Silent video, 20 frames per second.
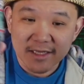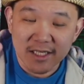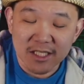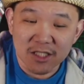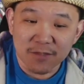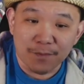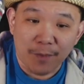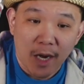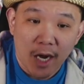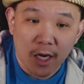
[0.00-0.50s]
this
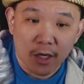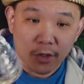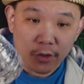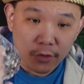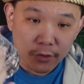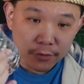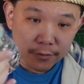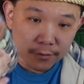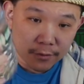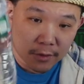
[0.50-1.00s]

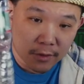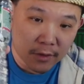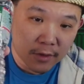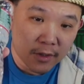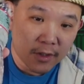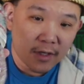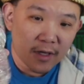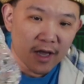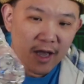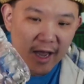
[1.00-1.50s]
bottle
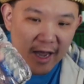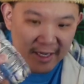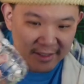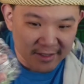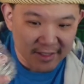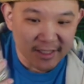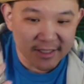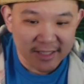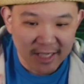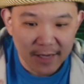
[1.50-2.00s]
as
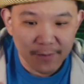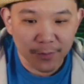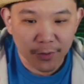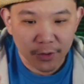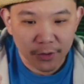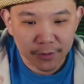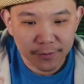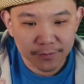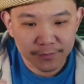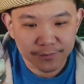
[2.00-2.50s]
an
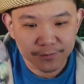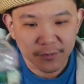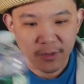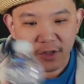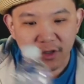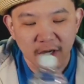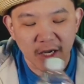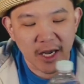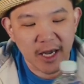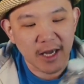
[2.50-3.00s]
example,
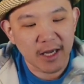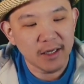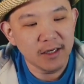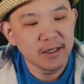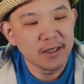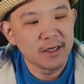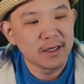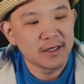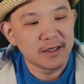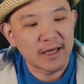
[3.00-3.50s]
okay?
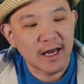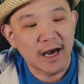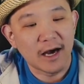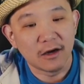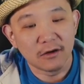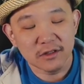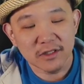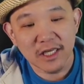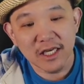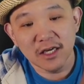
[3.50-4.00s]

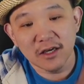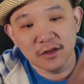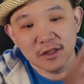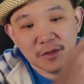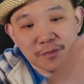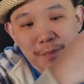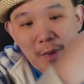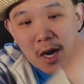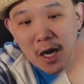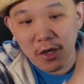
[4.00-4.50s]
Now think of the
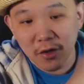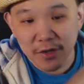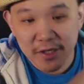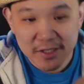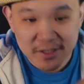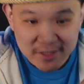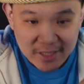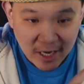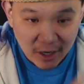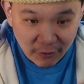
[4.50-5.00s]
bottle
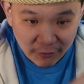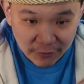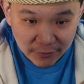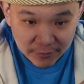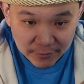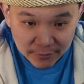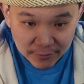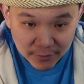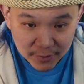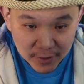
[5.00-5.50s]
itself
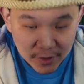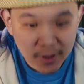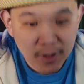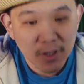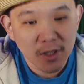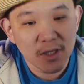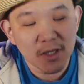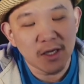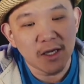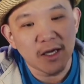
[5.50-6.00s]

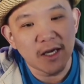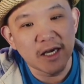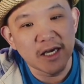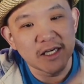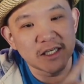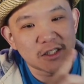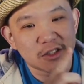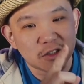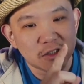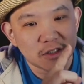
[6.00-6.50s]

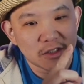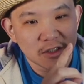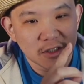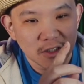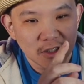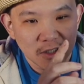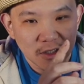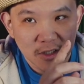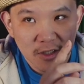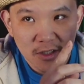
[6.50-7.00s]
is
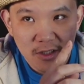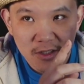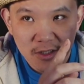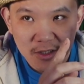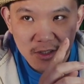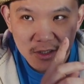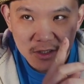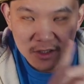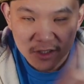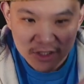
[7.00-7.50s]

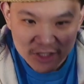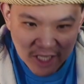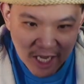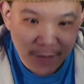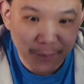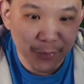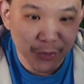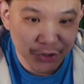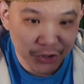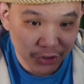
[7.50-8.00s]
the
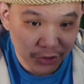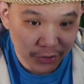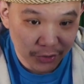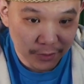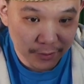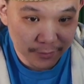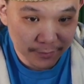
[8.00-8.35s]
temperature.